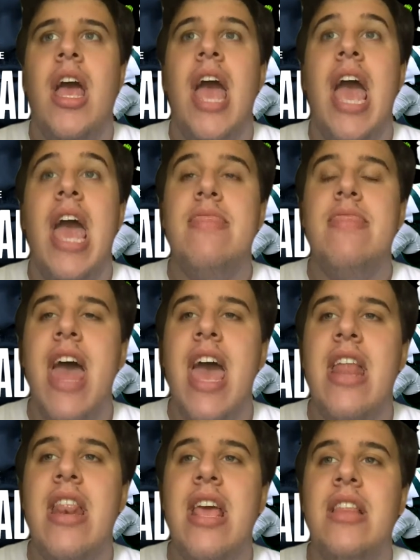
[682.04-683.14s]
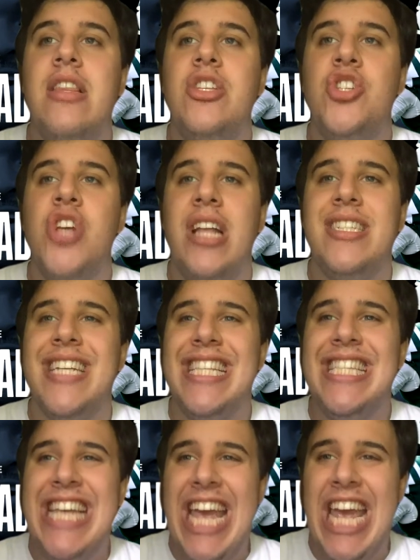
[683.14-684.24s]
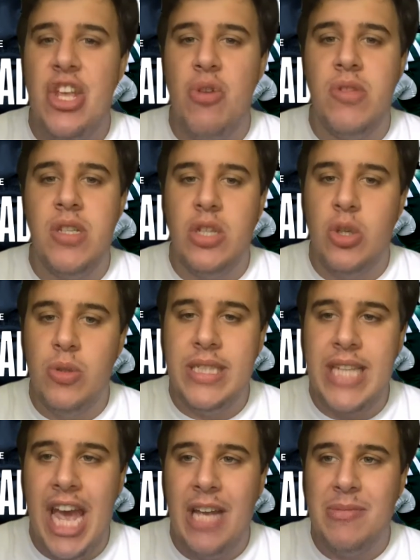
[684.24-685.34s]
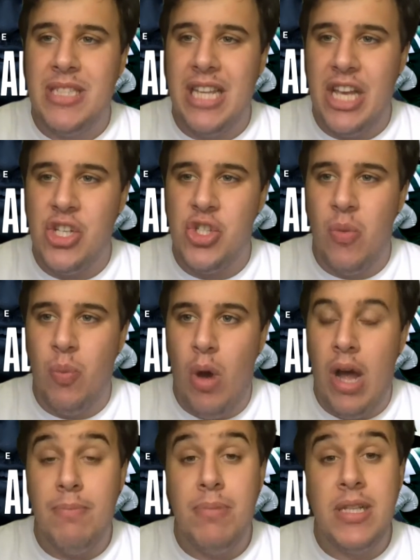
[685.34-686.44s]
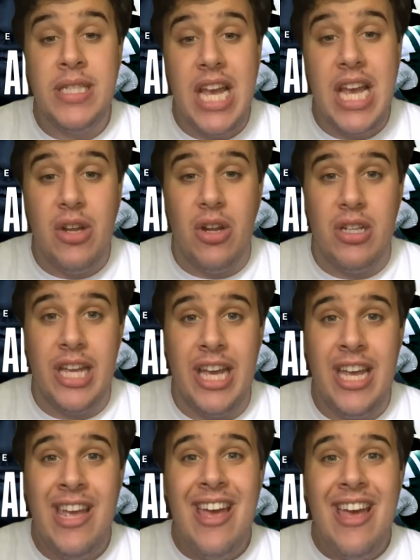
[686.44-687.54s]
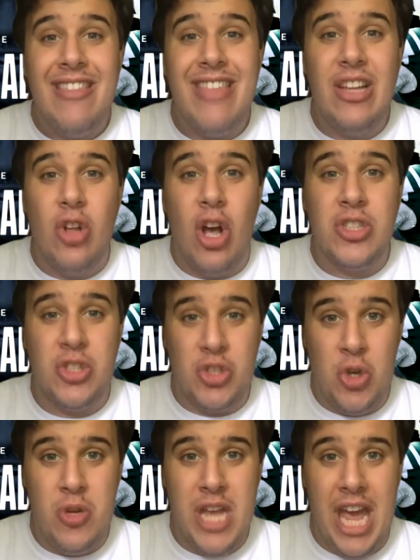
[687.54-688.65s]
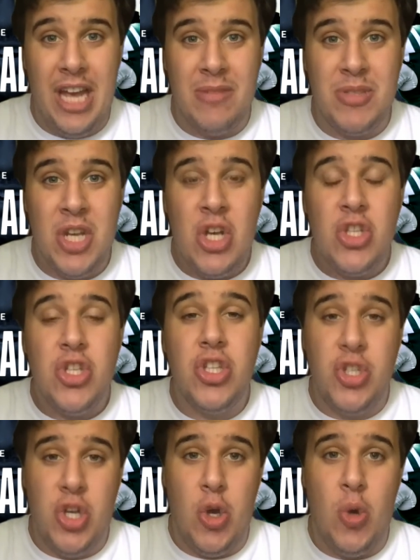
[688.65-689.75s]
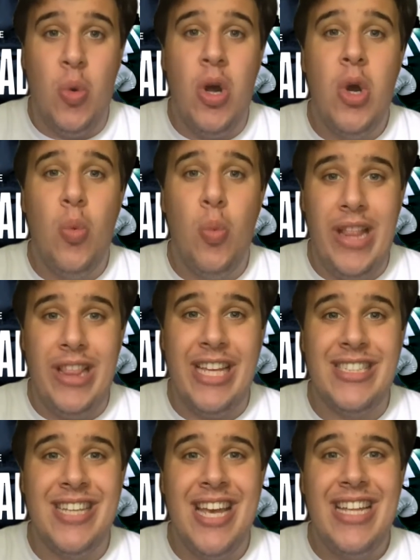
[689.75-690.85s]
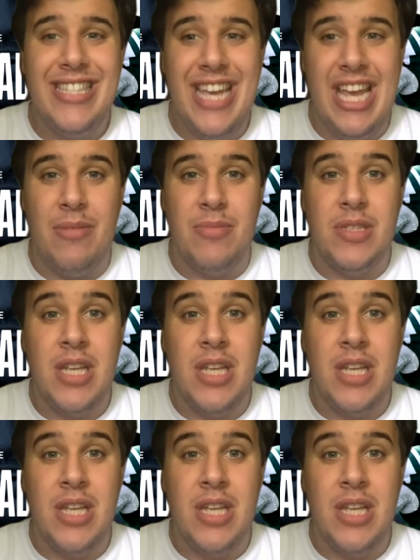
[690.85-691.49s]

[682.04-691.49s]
And then the Jets continued to lose games that they should have won. Particularly, they lost 2 games to 2 winless teams.